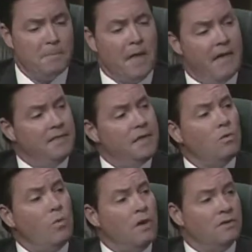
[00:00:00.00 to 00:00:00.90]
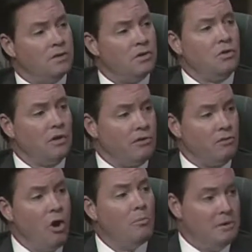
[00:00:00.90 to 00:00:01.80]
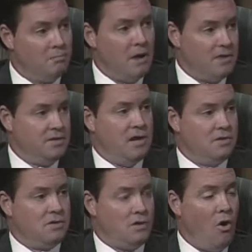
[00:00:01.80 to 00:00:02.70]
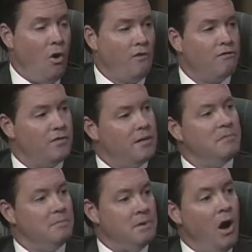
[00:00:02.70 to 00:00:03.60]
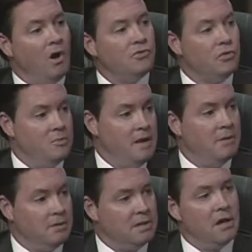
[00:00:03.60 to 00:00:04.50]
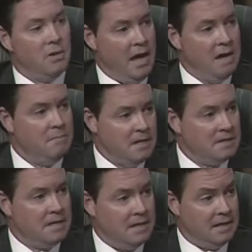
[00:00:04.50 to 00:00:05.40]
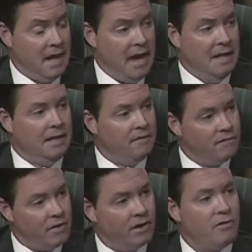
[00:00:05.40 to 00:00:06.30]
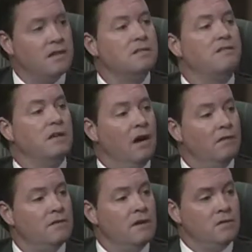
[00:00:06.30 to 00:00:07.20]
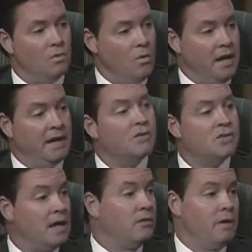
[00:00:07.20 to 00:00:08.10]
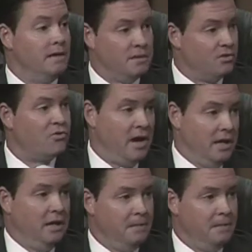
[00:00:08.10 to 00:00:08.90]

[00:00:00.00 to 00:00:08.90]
and then what the dual enrollment processes are for them to also be able to go to ABC at night if they're aggressive enough to want to accelerate their training.